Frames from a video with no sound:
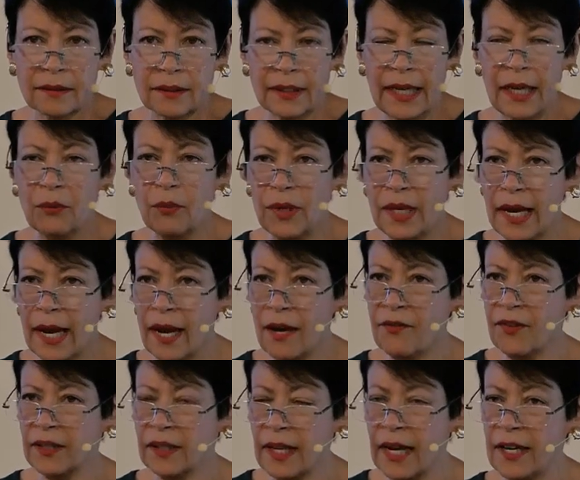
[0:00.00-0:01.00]
Can we
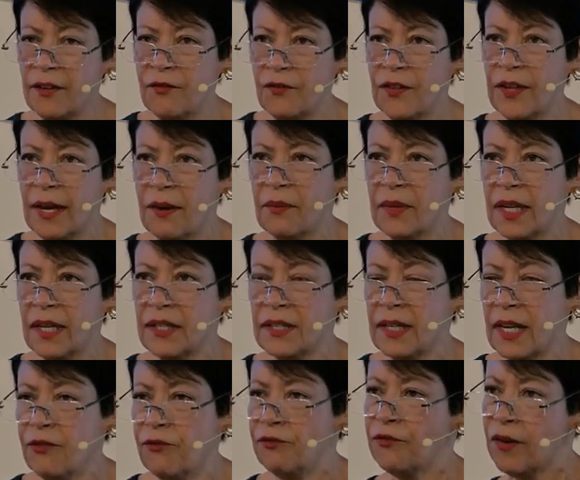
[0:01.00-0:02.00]
have a life that we can
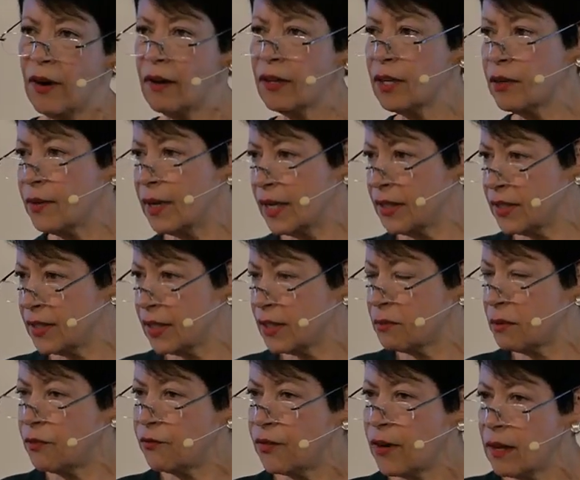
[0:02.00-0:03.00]
say, follow us
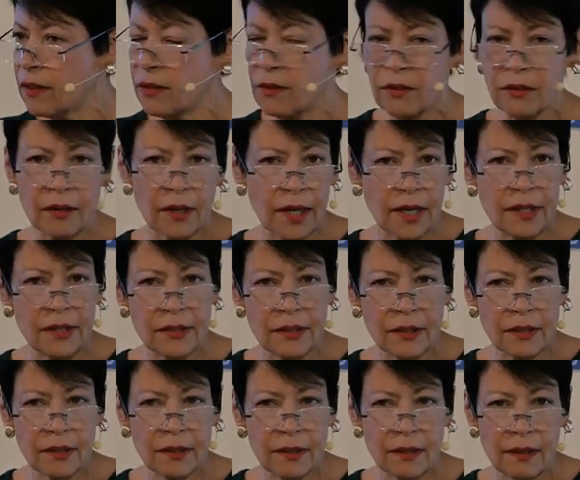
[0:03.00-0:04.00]
as we follow
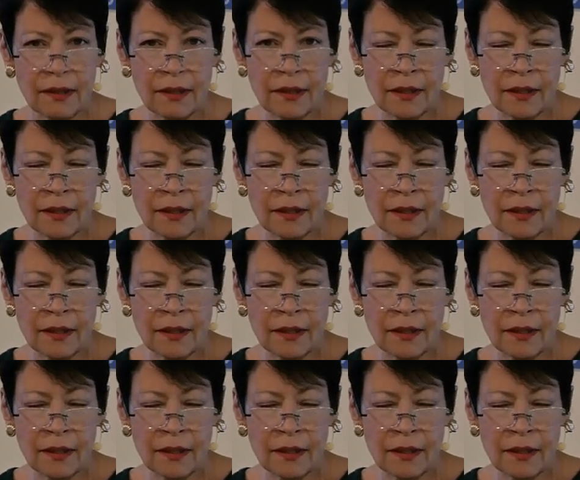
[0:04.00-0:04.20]
Christ?